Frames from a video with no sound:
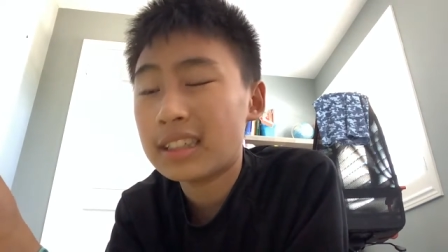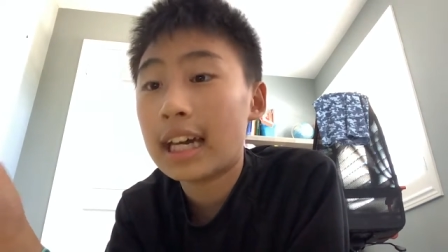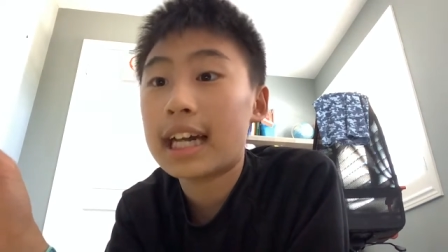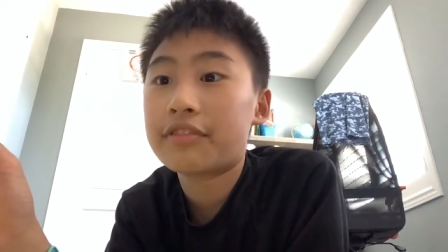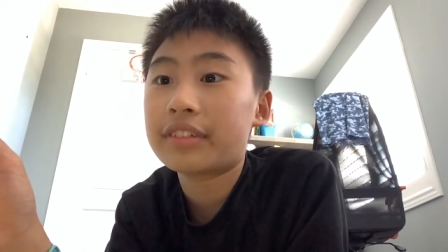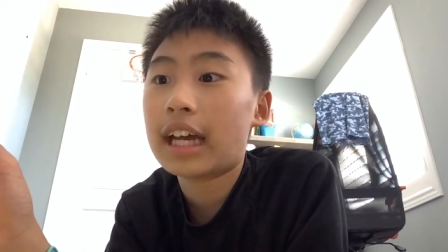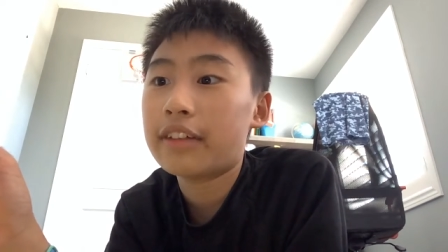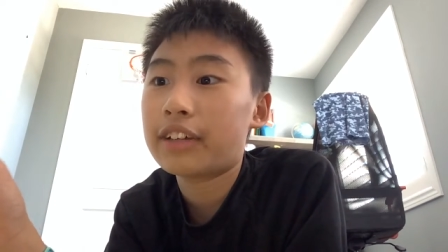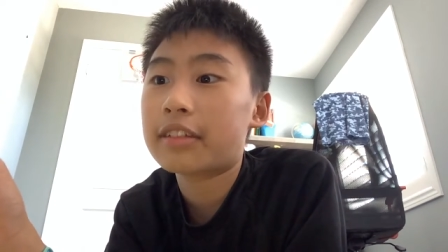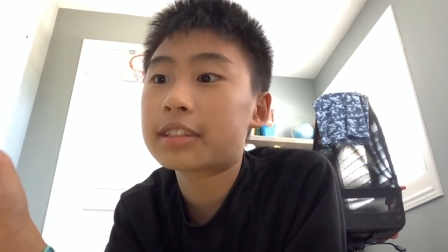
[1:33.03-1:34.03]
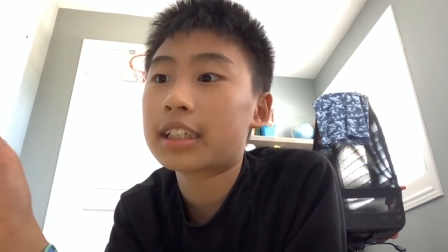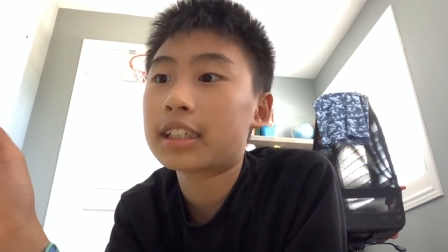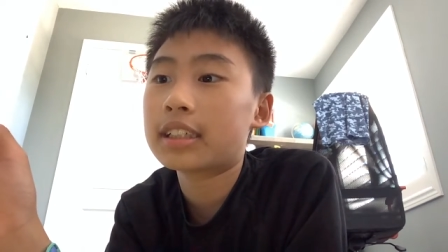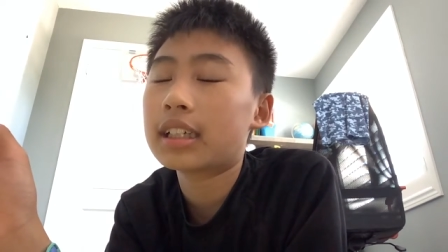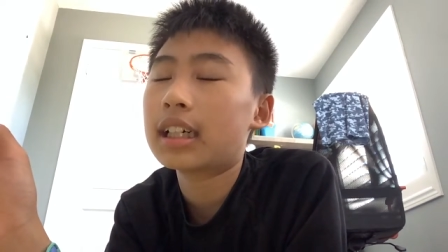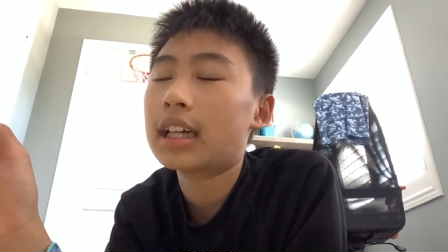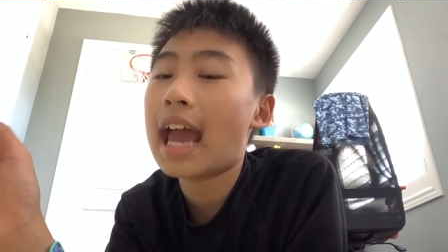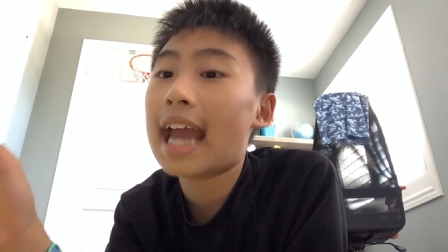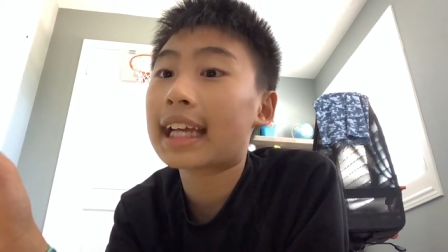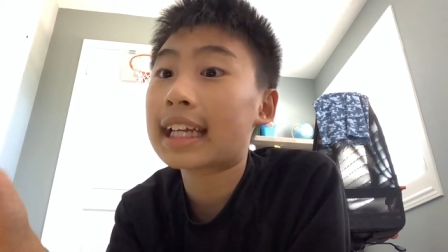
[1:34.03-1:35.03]
I, I found the uh,
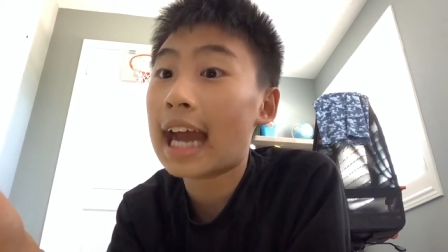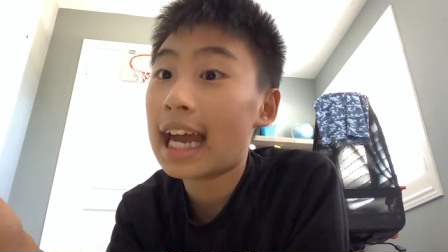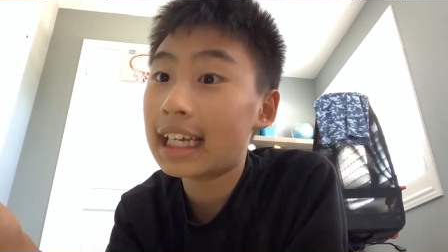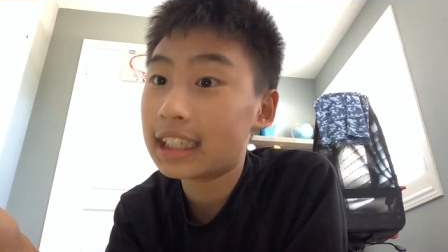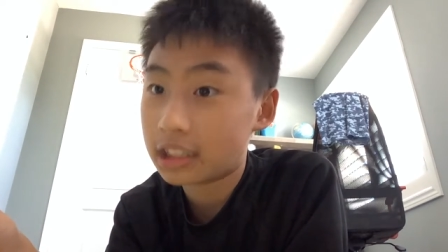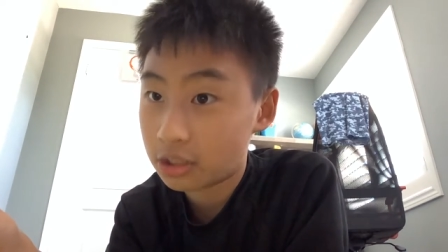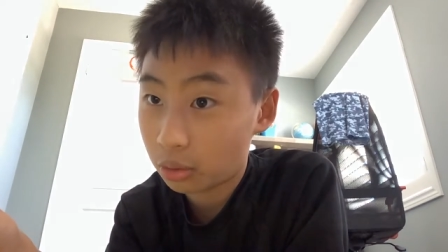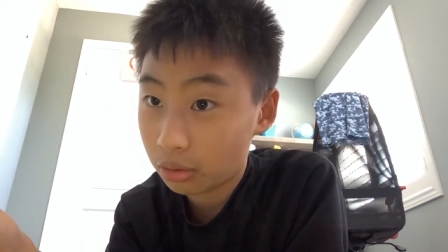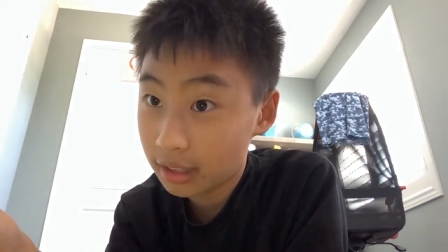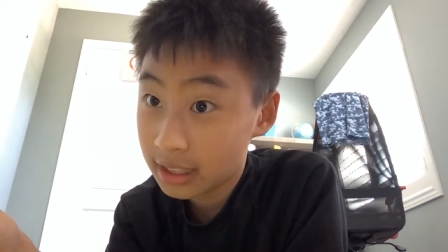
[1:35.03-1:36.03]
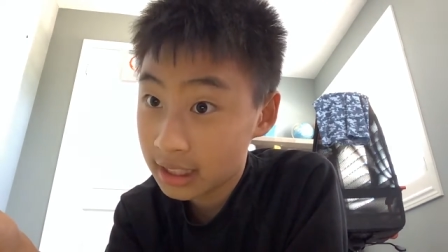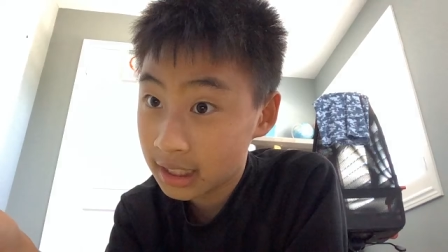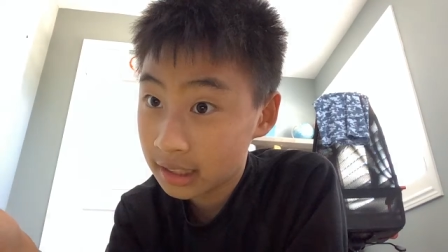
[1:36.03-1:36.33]
Ankylosaurus,